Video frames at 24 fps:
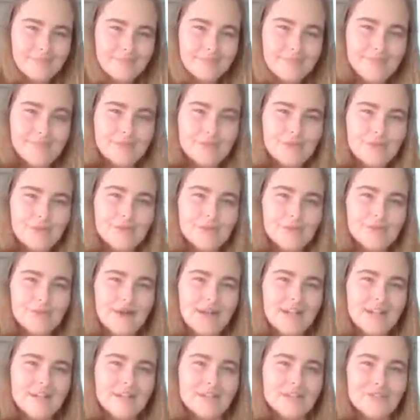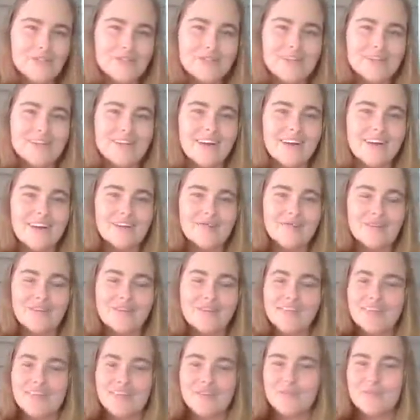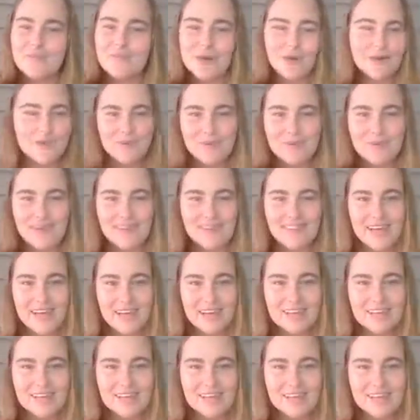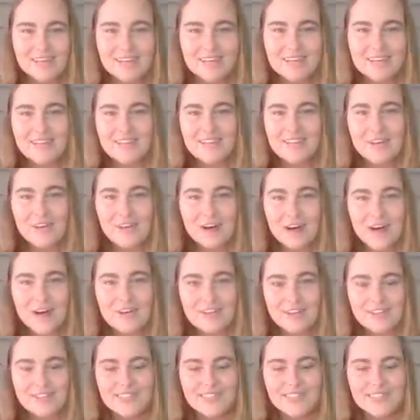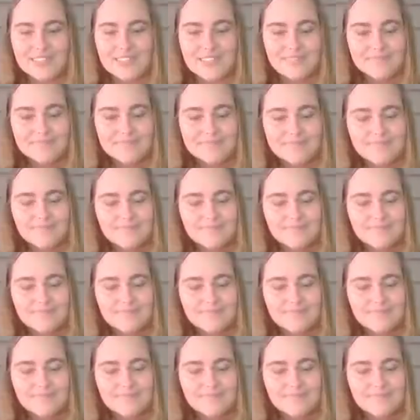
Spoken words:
spirituality was not really a part of my life, at least not consciously.